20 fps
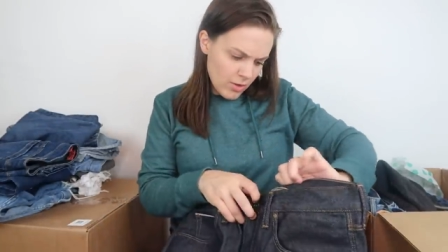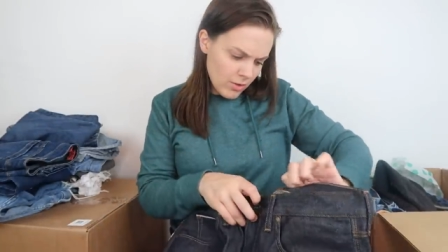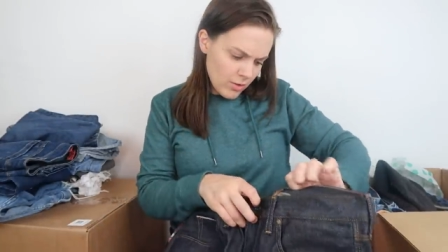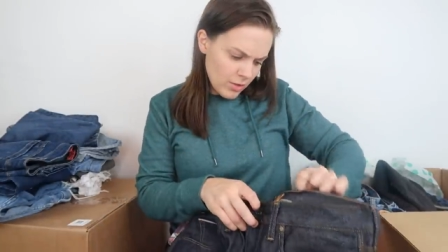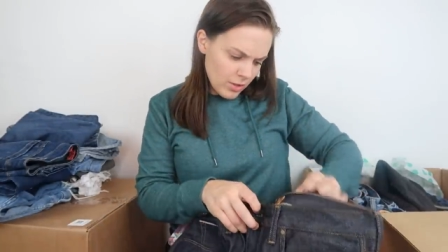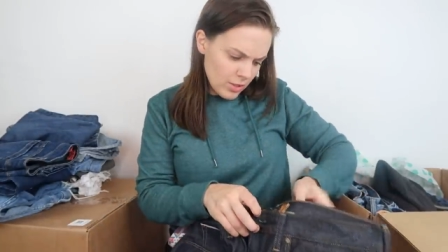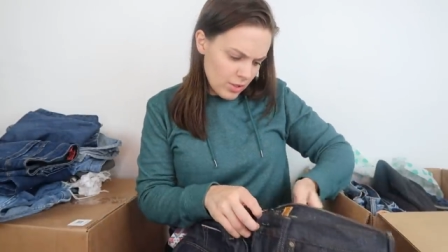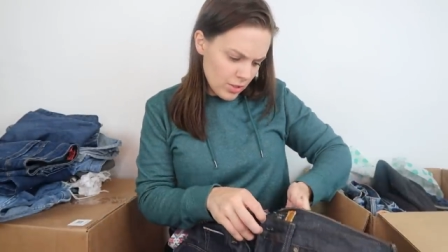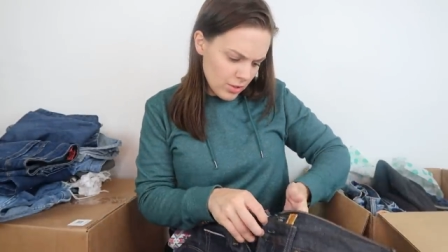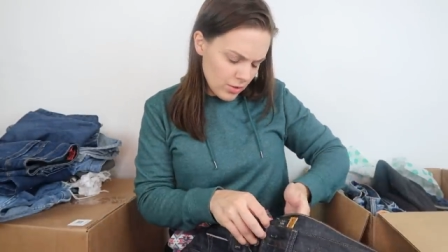
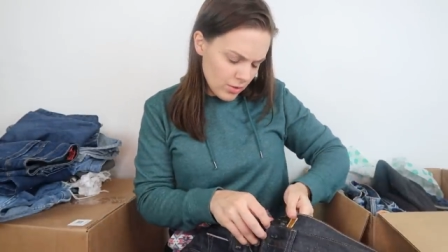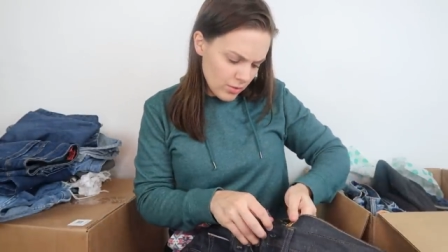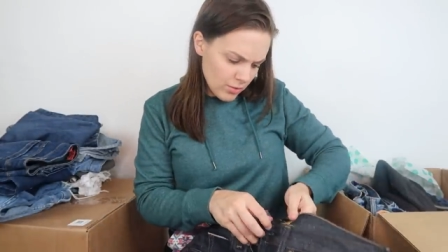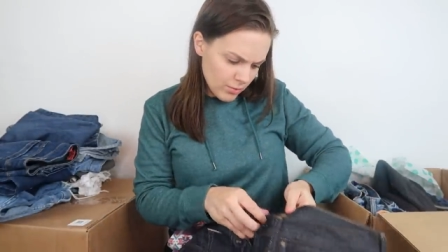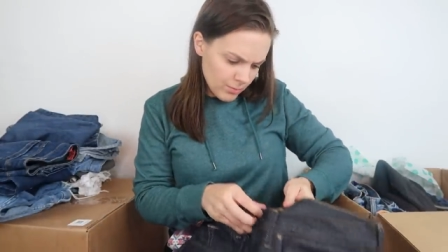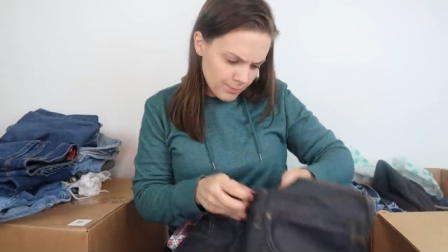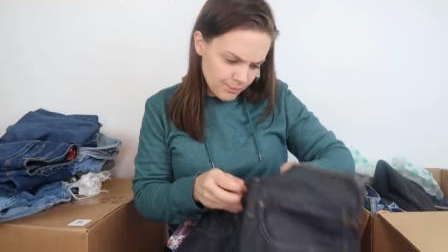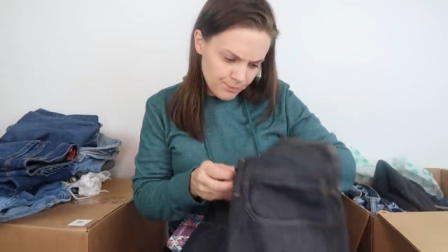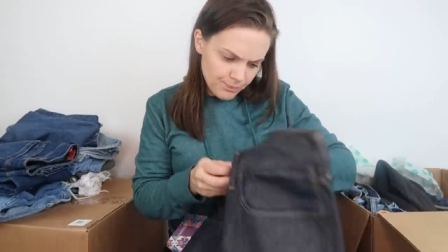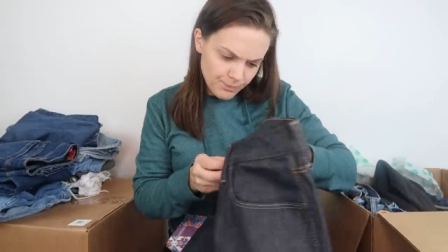
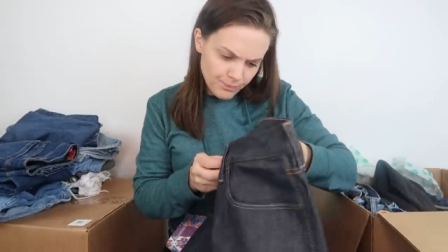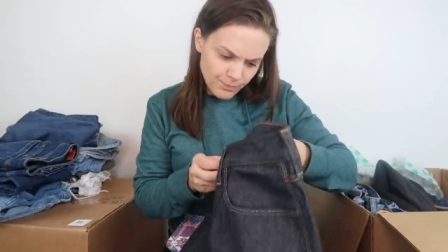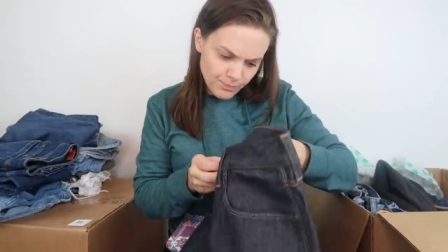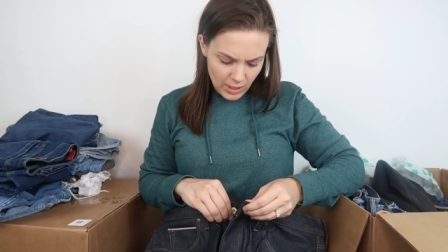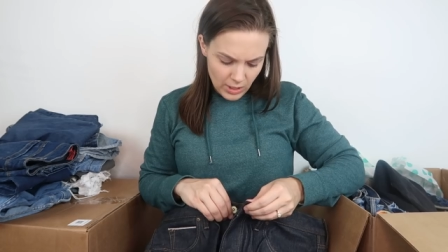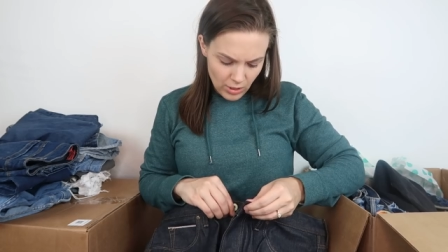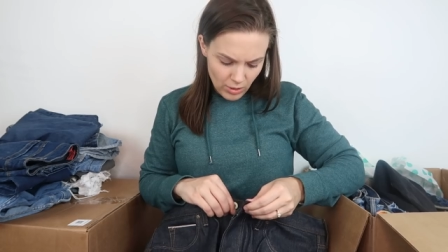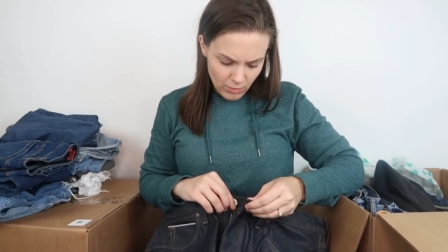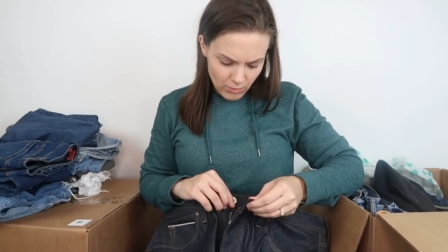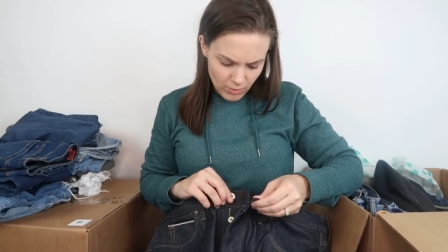32.
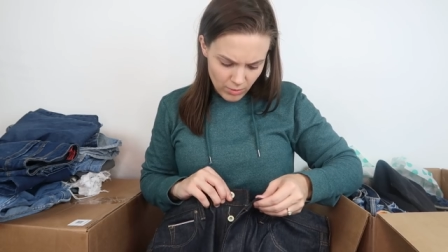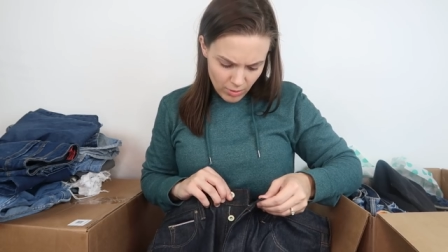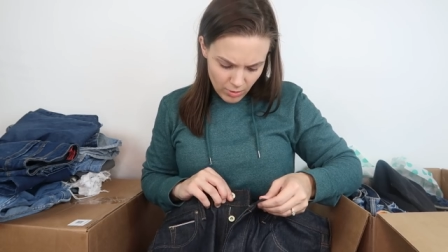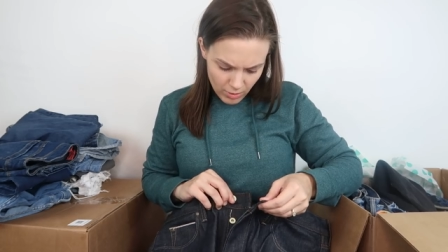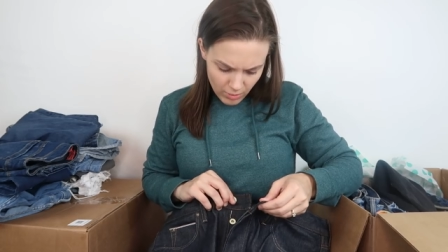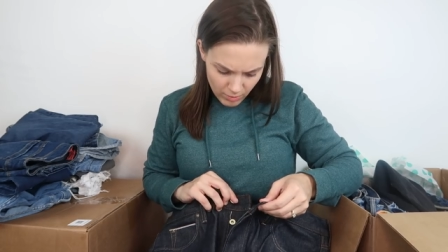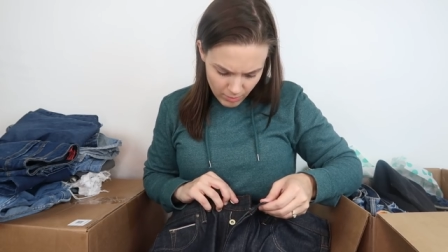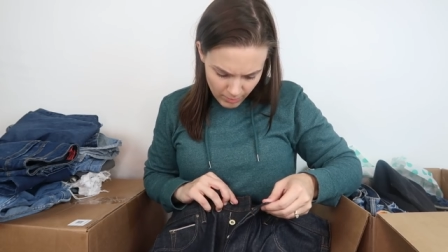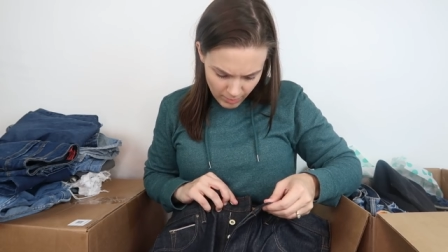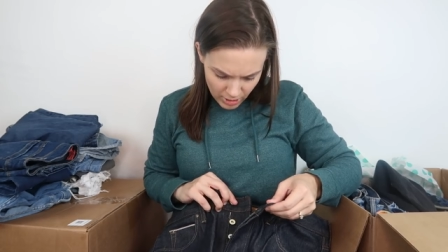I don't
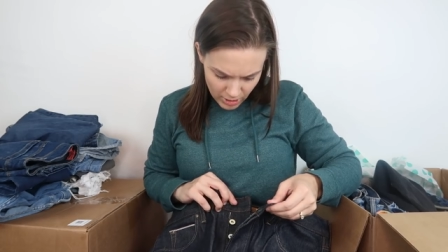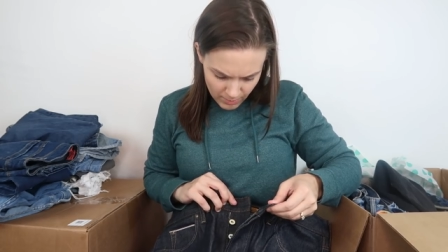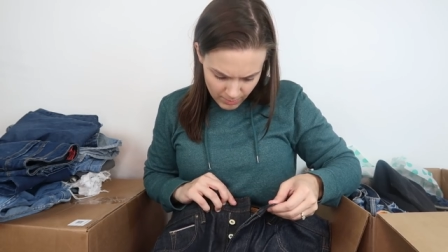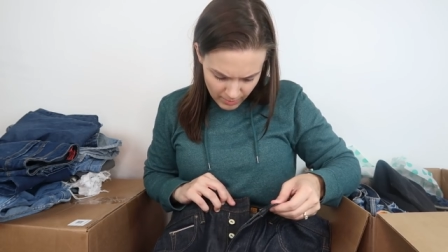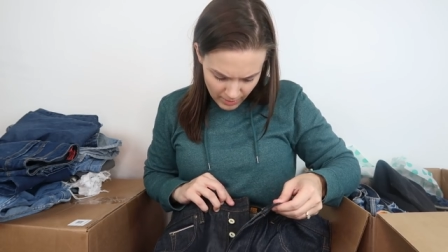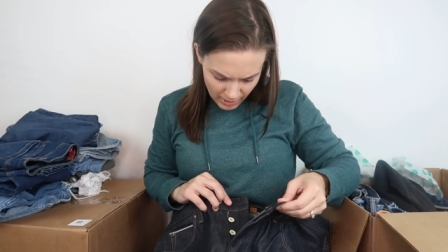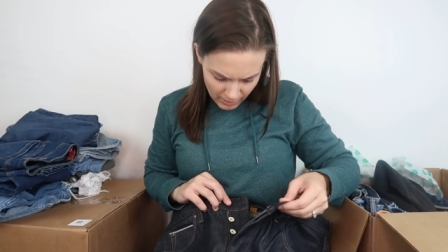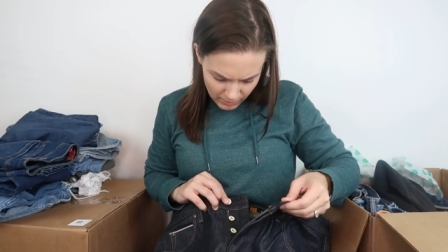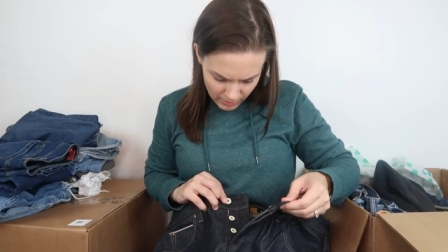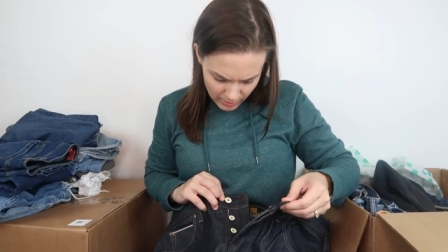know much
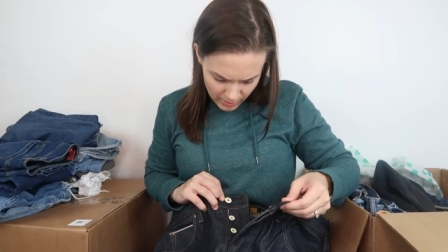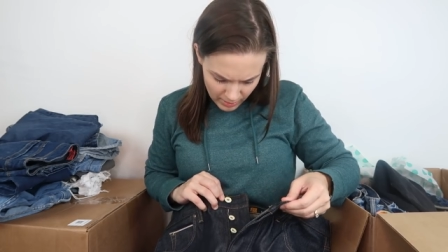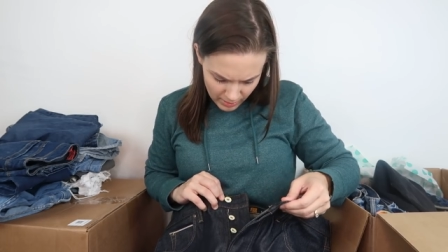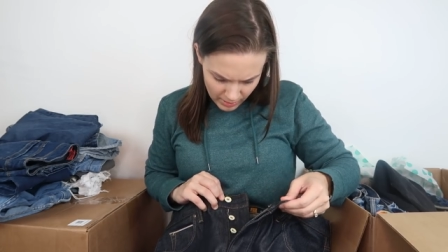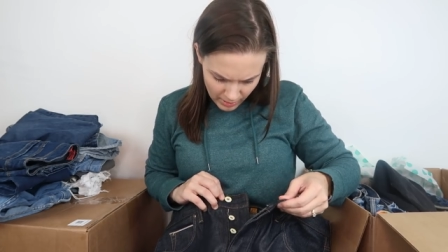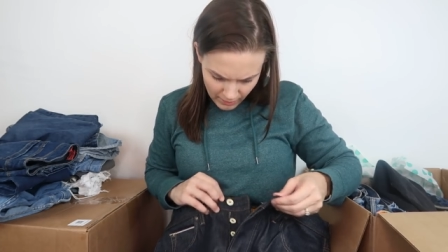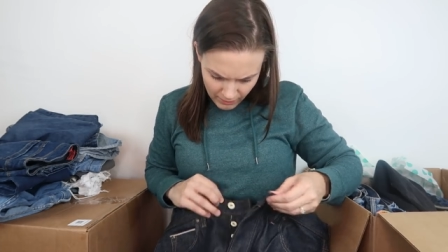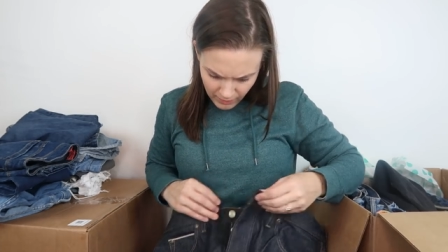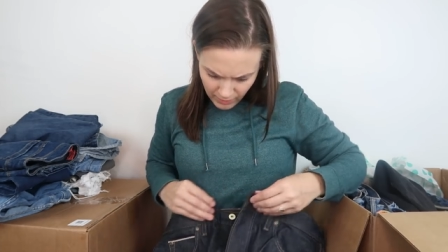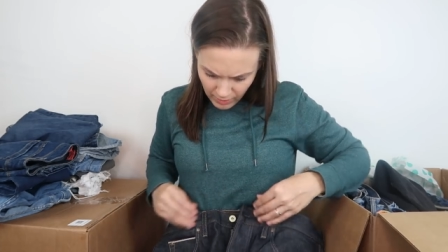about
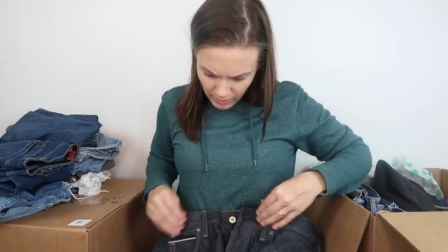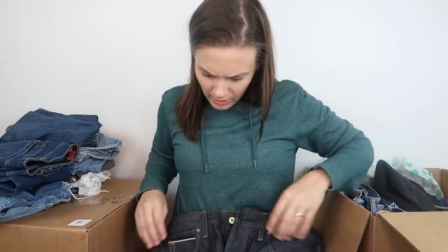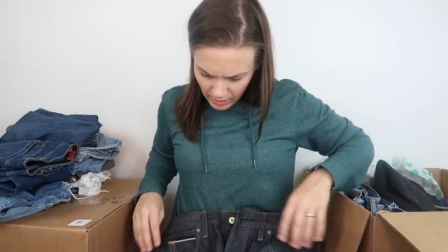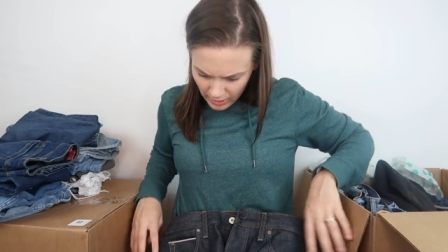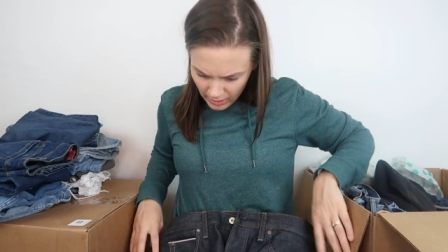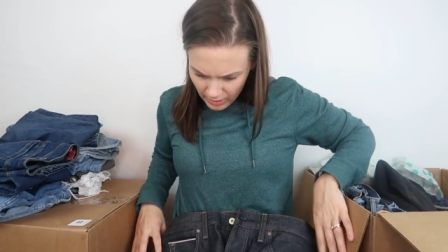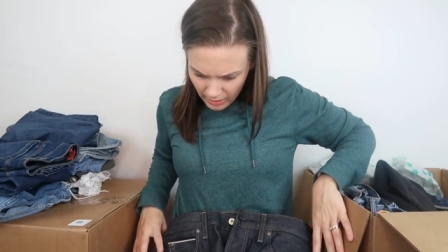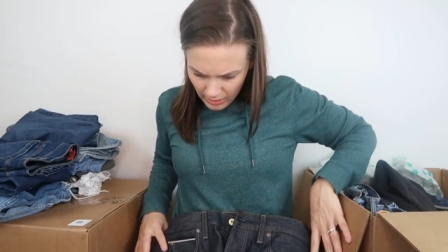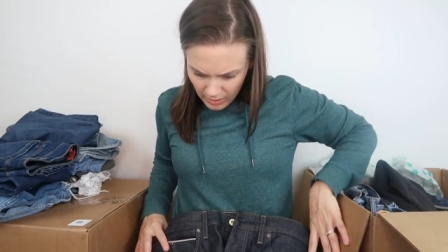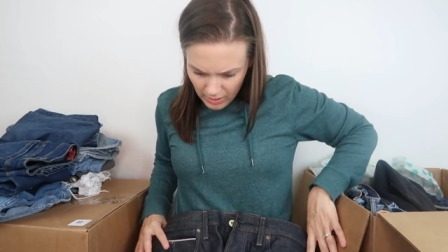this. I feel
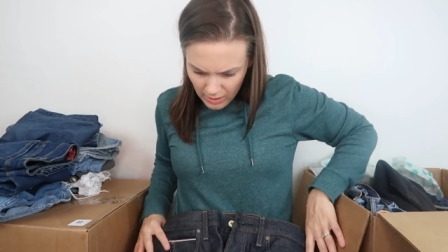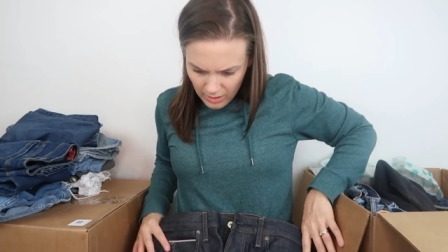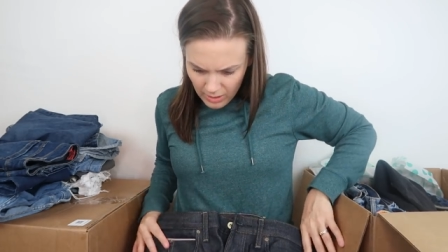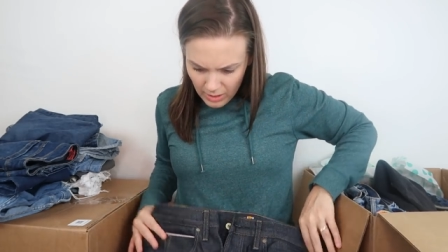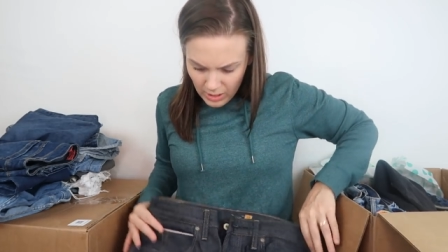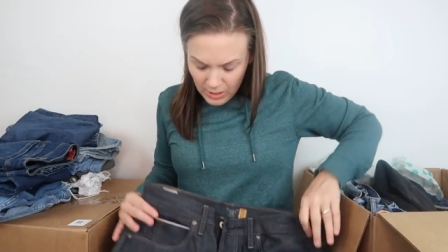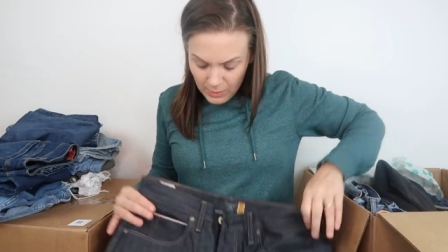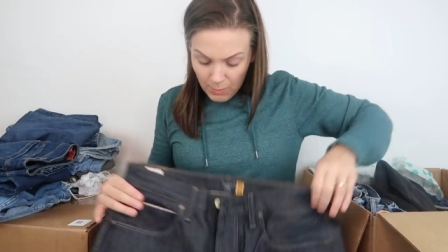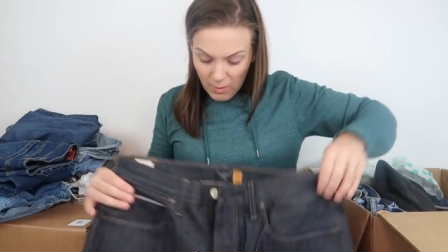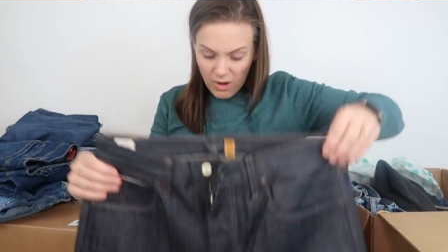like
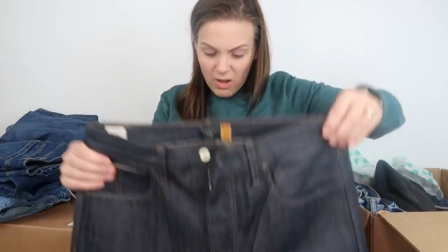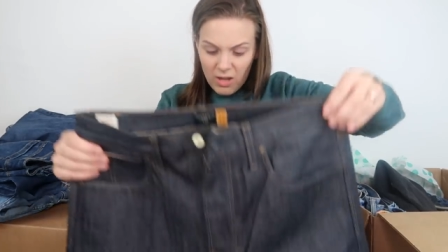it's